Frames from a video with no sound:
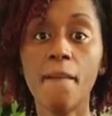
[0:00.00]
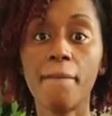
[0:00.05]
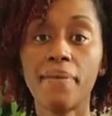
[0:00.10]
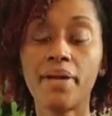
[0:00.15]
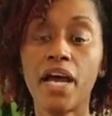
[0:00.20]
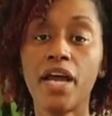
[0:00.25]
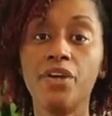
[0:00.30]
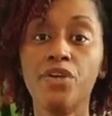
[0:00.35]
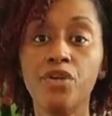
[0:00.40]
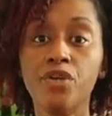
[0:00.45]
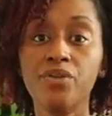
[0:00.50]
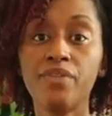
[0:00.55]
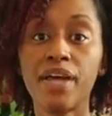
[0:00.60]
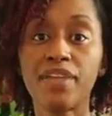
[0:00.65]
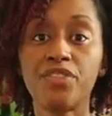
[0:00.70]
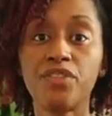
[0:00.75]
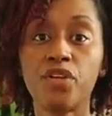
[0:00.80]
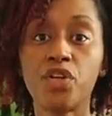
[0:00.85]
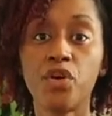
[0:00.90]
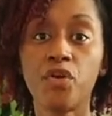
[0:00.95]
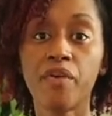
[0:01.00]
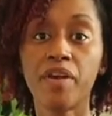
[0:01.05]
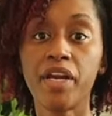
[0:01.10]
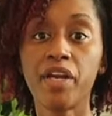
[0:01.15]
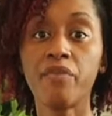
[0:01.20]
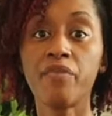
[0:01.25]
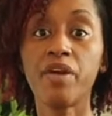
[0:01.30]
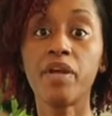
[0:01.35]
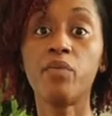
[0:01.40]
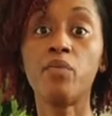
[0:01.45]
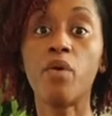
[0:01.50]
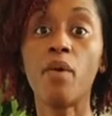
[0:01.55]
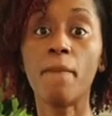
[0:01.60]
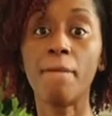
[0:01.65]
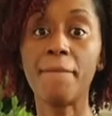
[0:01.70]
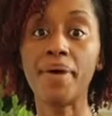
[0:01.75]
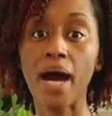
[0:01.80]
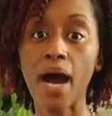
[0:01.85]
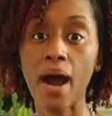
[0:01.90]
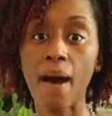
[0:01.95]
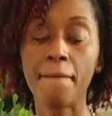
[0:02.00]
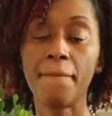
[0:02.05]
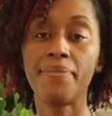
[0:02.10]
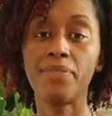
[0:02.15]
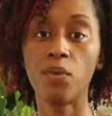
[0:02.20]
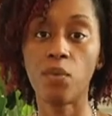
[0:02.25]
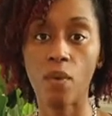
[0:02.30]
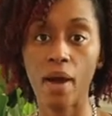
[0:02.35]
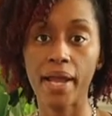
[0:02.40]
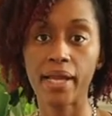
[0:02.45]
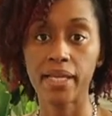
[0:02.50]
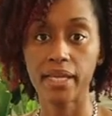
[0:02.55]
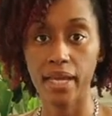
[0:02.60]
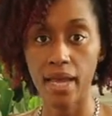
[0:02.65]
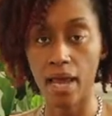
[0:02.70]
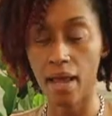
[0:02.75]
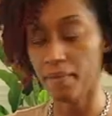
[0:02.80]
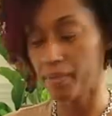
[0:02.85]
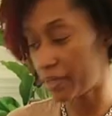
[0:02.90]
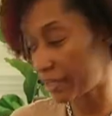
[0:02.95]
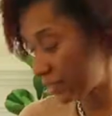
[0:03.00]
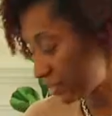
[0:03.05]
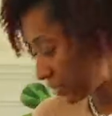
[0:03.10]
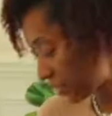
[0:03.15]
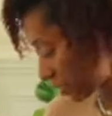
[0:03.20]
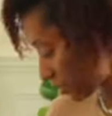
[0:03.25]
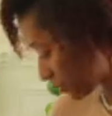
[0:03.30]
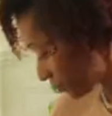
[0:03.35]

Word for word: but I knew that the greenery would pop the white cabinets.